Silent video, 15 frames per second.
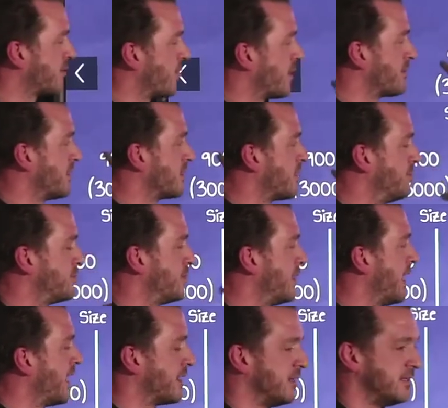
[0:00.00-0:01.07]
like what I'm going to come to
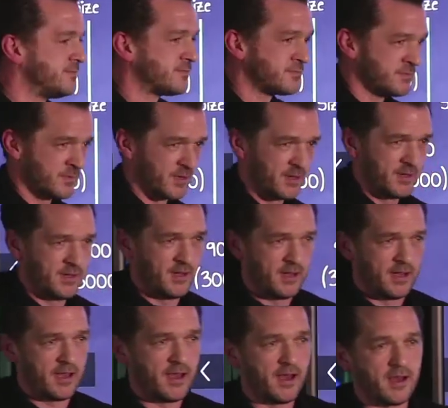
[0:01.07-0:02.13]
later.
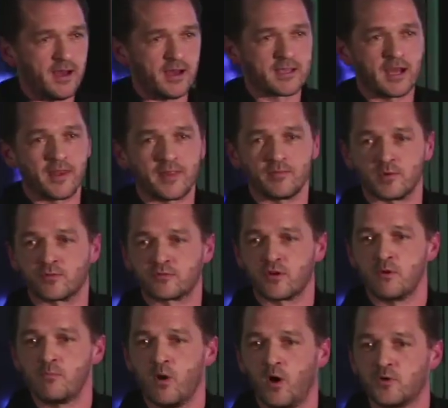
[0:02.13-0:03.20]
I kind of think as a
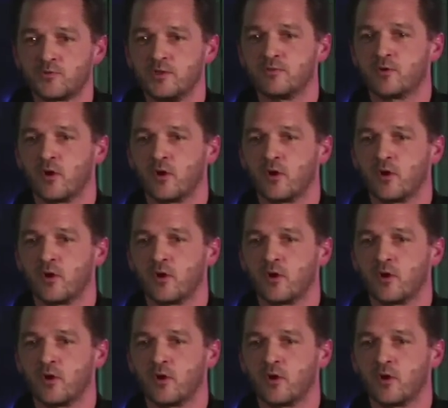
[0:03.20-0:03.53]
Scrum Master,